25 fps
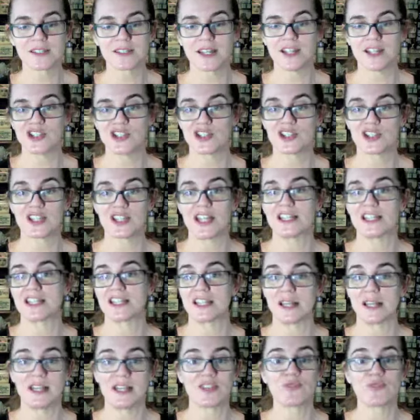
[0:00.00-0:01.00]

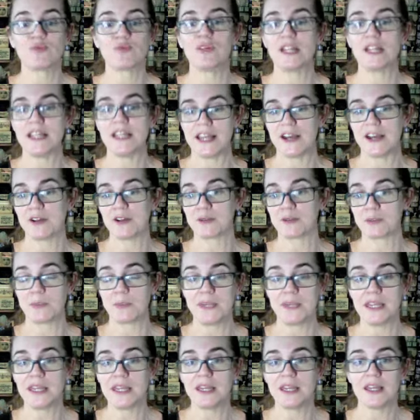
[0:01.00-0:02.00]
It's really helped
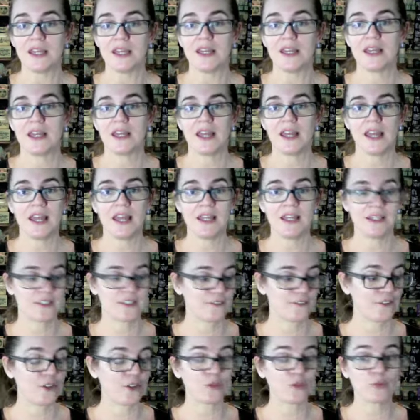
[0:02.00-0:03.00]
me, and it's
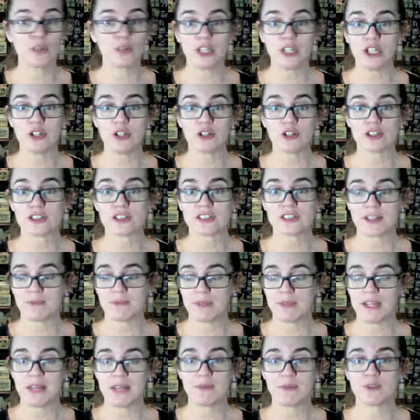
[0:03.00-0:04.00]
felt really good because I've
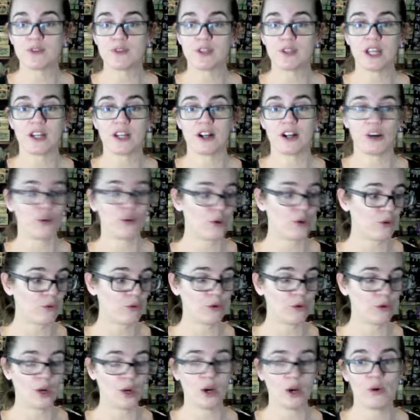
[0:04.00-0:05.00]
been able to get
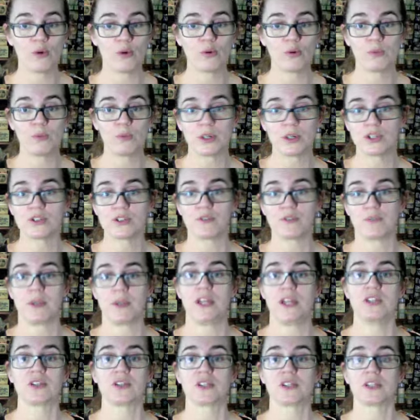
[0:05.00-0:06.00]
a whole bunch of
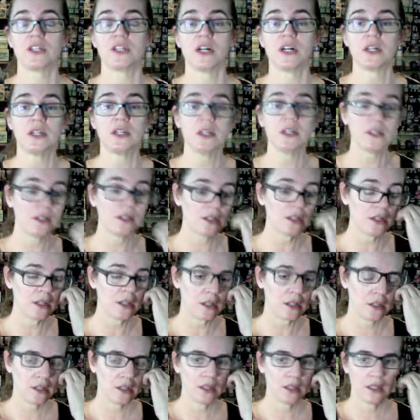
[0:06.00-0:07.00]
pages done,
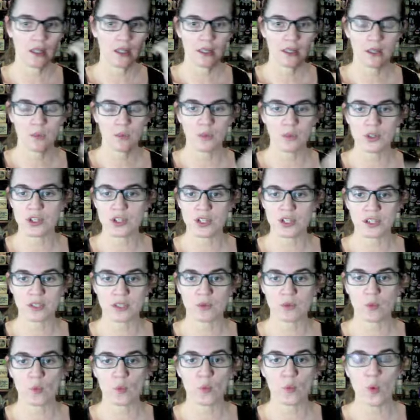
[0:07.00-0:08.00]
which is
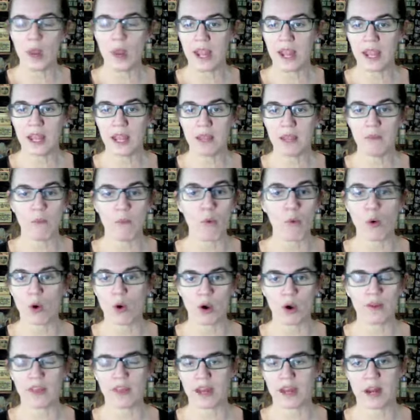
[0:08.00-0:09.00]
way
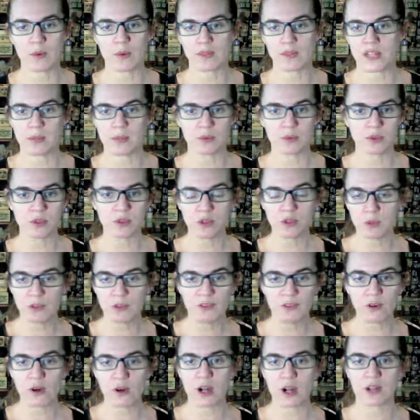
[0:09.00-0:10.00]
more than I was able to do
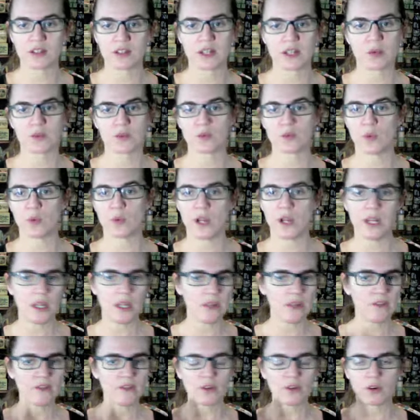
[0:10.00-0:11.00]
before, because I was waiting
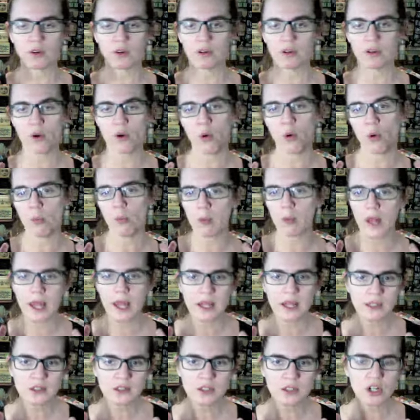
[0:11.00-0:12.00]
for the whole
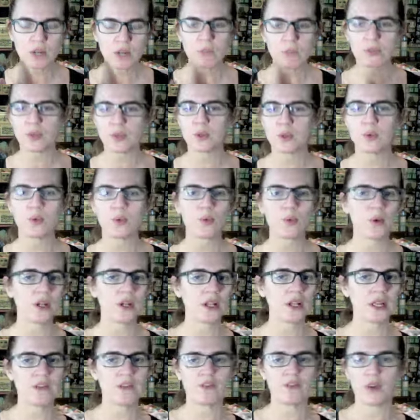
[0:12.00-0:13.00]
plan to come through and
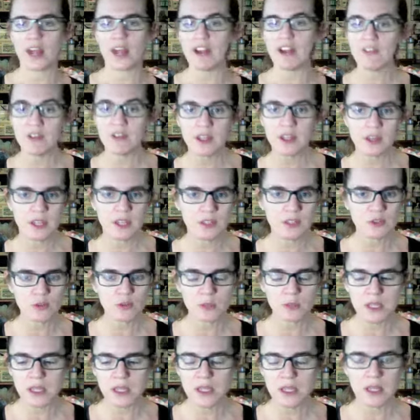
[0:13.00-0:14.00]
like for everything to
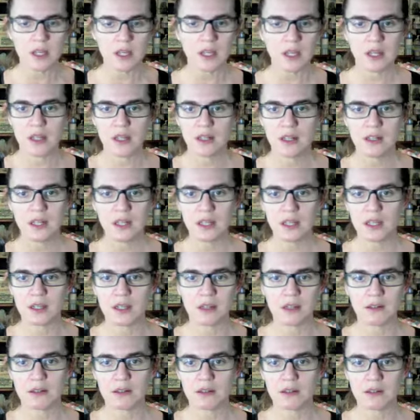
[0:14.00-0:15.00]
be like
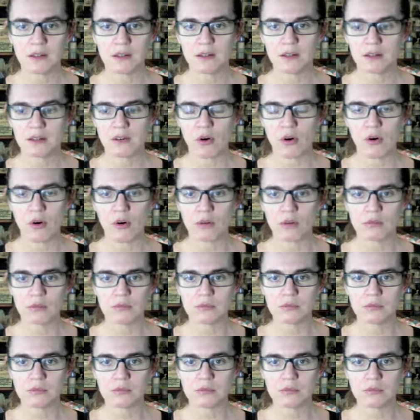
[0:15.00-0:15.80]
all